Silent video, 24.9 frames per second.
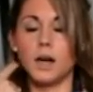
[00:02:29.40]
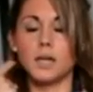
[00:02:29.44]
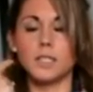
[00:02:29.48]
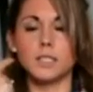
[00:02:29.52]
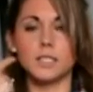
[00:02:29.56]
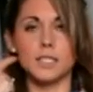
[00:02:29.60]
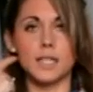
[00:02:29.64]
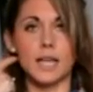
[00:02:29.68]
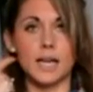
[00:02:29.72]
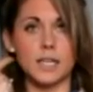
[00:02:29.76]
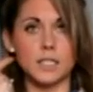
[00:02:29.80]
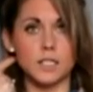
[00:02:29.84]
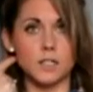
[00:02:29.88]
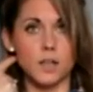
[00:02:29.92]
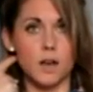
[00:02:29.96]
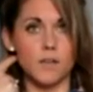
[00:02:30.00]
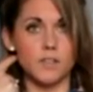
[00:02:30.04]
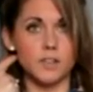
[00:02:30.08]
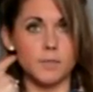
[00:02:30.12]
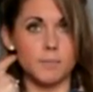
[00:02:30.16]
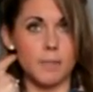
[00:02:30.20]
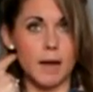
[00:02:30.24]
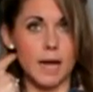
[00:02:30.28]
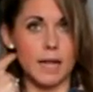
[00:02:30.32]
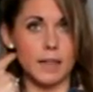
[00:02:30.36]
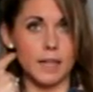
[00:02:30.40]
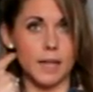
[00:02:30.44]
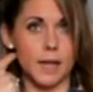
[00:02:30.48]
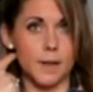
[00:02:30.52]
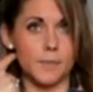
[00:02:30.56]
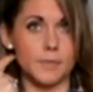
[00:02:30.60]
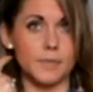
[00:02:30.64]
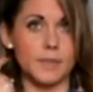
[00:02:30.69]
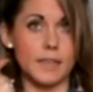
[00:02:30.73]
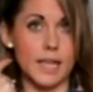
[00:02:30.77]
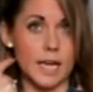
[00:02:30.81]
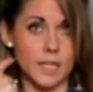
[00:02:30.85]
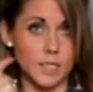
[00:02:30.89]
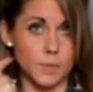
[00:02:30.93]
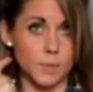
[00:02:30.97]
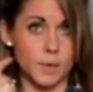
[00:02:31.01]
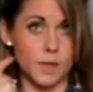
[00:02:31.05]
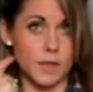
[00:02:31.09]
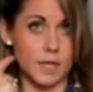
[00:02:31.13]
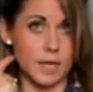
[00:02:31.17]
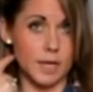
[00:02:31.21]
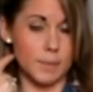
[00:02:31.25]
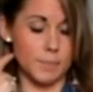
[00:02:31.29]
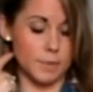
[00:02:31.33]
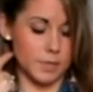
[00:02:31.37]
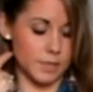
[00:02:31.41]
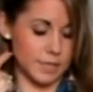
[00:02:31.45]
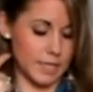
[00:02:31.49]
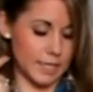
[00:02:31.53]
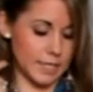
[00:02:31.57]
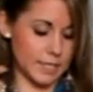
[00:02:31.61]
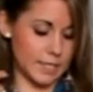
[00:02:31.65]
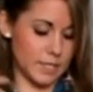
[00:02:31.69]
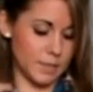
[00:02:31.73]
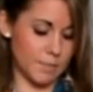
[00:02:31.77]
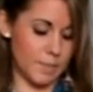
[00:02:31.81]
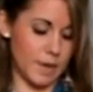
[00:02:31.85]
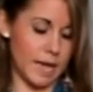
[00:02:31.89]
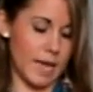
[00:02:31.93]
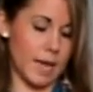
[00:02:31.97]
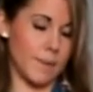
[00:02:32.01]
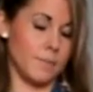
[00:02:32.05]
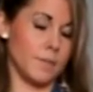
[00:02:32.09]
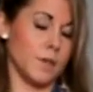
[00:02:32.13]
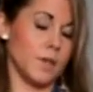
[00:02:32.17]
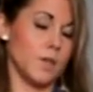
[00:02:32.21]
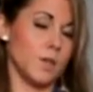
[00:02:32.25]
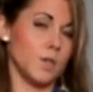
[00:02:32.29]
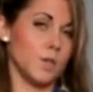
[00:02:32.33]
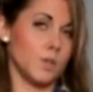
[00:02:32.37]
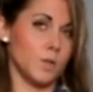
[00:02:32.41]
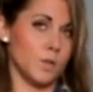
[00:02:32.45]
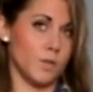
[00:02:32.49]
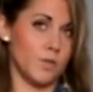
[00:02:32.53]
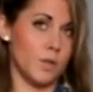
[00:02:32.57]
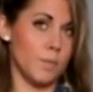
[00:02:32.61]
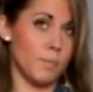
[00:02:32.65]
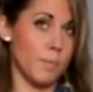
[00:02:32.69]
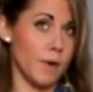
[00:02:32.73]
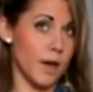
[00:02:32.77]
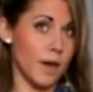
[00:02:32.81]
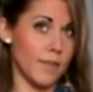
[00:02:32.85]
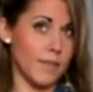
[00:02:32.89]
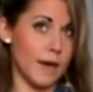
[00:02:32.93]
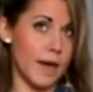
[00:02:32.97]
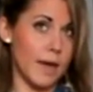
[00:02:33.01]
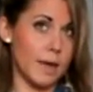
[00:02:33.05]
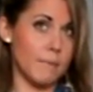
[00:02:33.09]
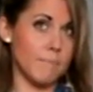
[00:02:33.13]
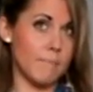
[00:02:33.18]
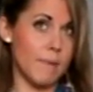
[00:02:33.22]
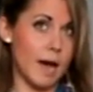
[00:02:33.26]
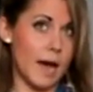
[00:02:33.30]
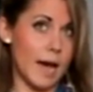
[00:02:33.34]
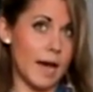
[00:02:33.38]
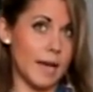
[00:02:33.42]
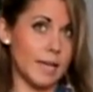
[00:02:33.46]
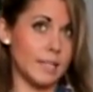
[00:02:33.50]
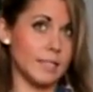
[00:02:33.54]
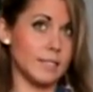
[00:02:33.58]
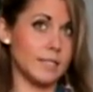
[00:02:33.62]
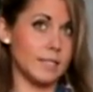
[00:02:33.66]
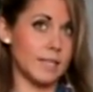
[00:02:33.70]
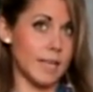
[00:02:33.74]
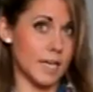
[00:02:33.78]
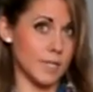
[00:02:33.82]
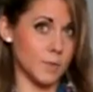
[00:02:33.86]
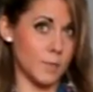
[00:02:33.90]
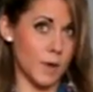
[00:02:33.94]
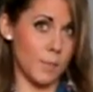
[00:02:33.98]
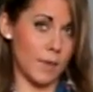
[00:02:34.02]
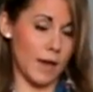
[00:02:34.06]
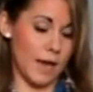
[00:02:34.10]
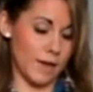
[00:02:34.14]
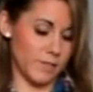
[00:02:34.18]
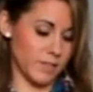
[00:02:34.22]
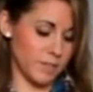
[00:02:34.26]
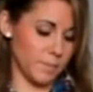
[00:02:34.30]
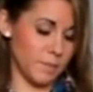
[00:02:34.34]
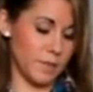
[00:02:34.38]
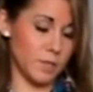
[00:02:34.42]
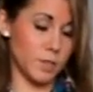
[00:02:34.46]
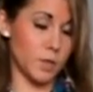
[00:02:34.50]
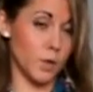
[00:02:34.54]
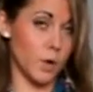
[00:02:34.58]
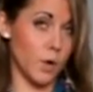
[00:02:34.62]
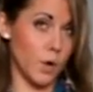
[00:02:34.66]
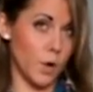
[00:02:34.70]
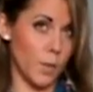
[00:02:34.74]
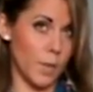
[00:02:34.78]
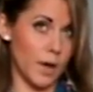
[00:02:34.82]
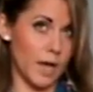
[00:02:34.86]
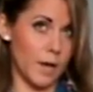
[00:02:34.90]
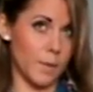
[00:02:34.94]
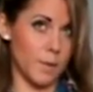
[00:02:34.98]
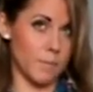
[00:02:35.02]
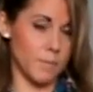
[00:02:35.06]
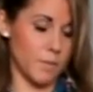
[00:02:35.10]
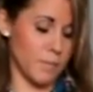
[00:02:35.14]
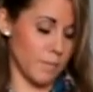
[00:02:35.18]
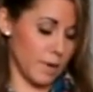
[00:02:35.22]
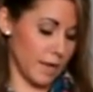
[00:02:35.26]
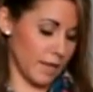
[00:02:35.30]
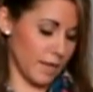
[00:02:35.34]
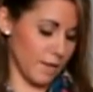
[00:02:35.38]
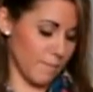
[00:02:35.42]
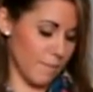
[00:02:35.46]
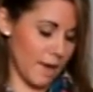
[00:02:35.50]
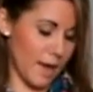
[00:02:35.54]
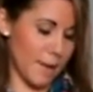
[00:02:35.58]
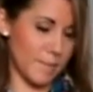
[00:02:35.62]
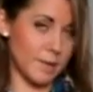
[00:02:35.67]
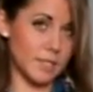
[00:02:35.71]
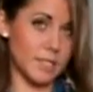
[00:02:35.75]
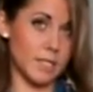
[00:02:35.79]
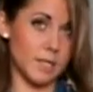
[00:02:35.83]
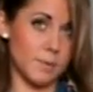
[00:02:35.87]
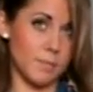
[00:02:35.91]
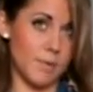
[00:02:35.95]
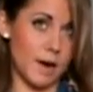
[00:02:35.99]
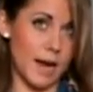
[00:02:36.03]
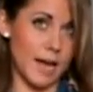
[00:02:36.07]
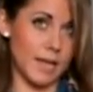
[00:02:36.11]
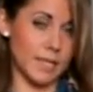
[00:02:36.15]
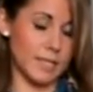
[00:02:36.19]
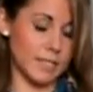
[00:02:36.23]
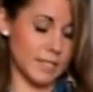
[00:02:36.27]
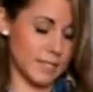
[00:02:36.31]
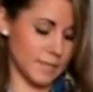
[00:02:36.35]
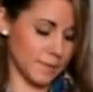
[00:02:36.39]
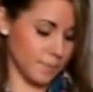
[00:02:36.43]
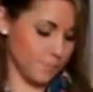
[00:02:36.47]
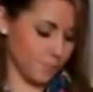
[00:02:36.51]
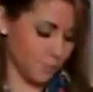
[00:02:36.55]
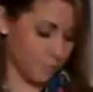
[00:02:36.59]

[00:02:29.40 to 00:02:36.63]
so that soft palate, that's where the nipple needs to be. So if you bear that in mind, that's why we have to be so quick when we bring the baby to the breast.